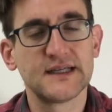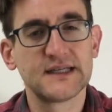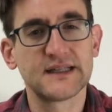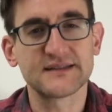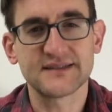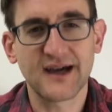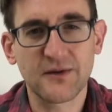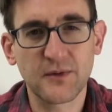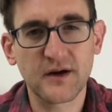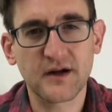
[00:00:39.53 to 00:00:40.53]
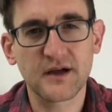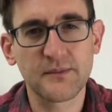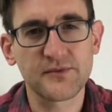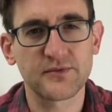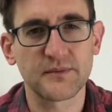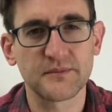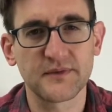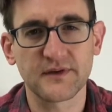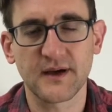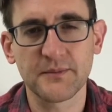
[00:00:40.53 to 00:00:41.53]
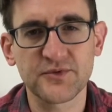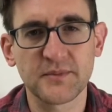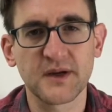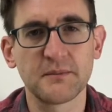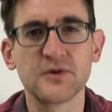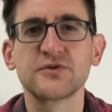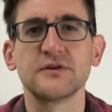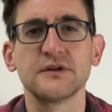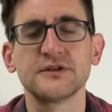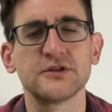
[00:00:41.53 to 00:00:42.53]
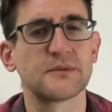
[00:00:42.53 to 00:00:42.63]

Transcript: That's not where it comes from. It comes from an emotional issue.